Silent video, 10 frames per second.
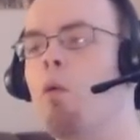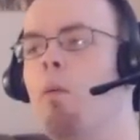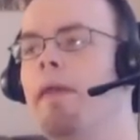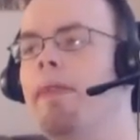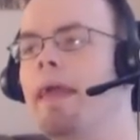
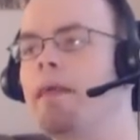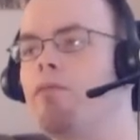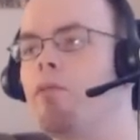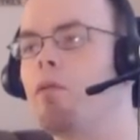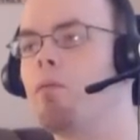with a
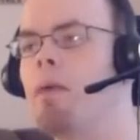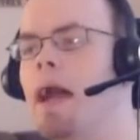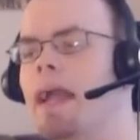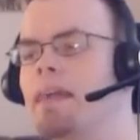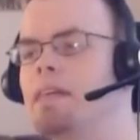
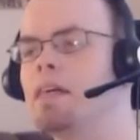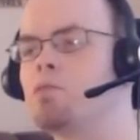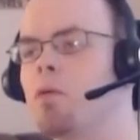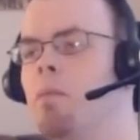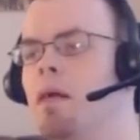package
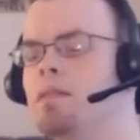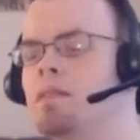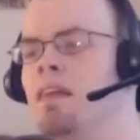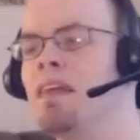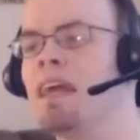as
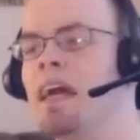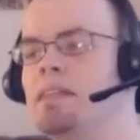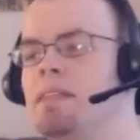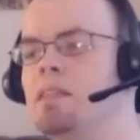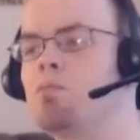robust
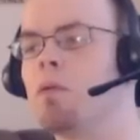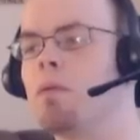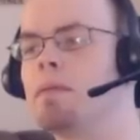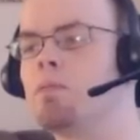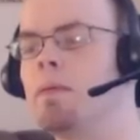as this one,
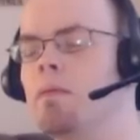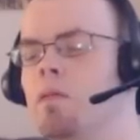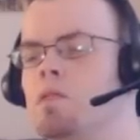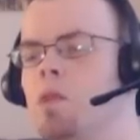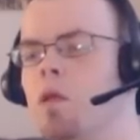which we
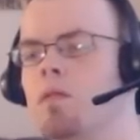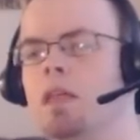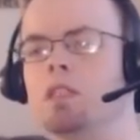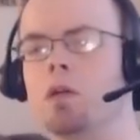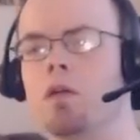will still
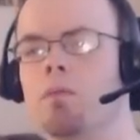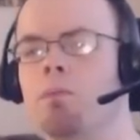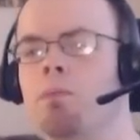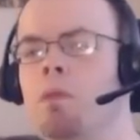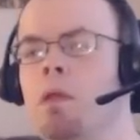touch on,
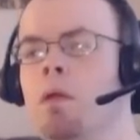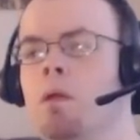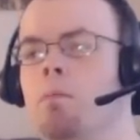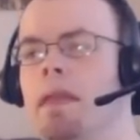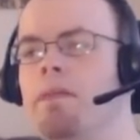
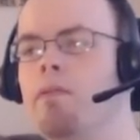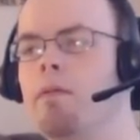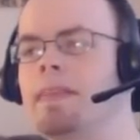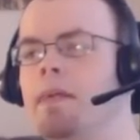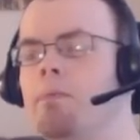but even
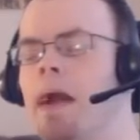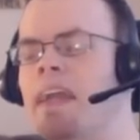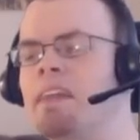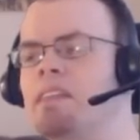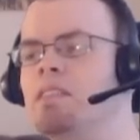with a
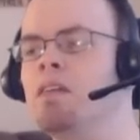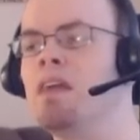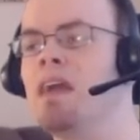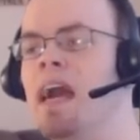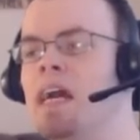package
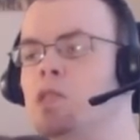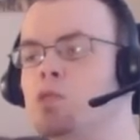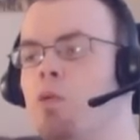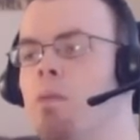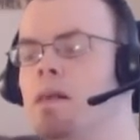as
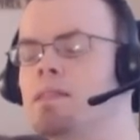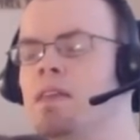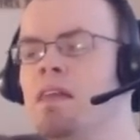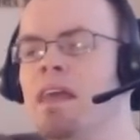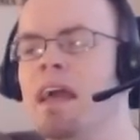robust
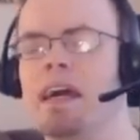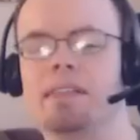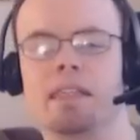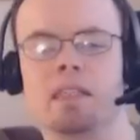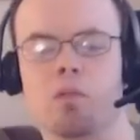
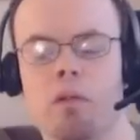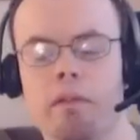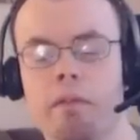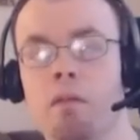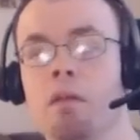as this
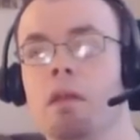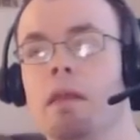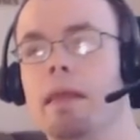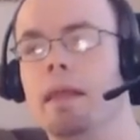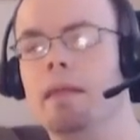one,
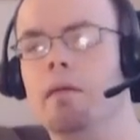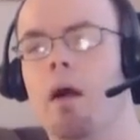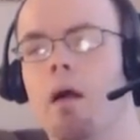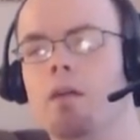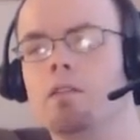you
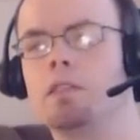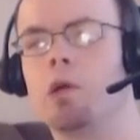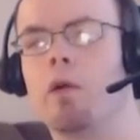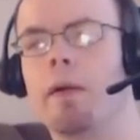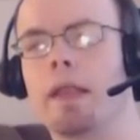are
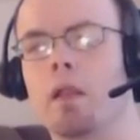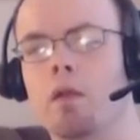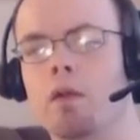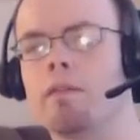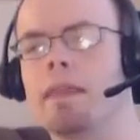still going to
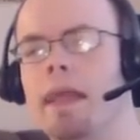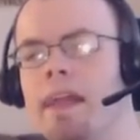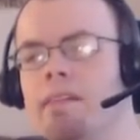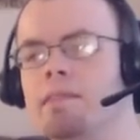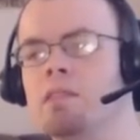learn
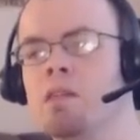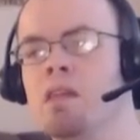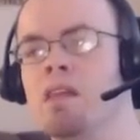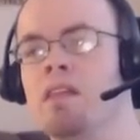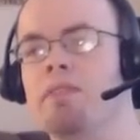things
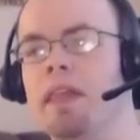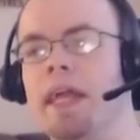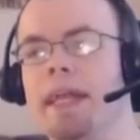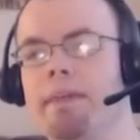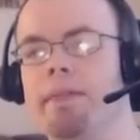
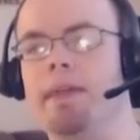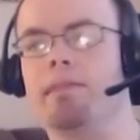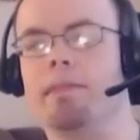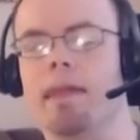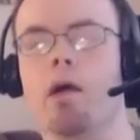that you
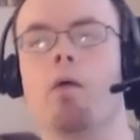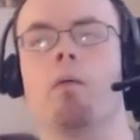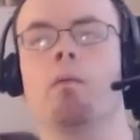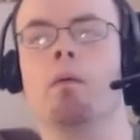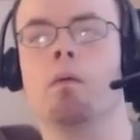didn't
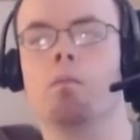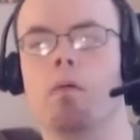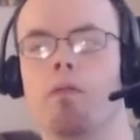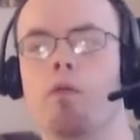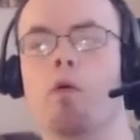know
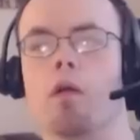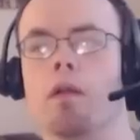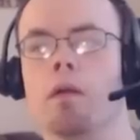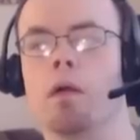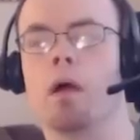
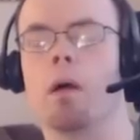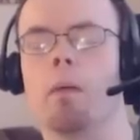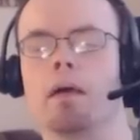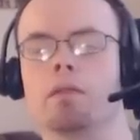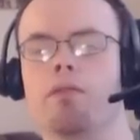before
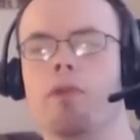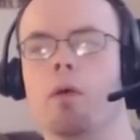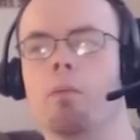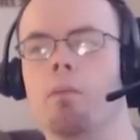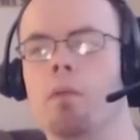about the
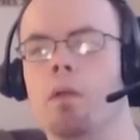film.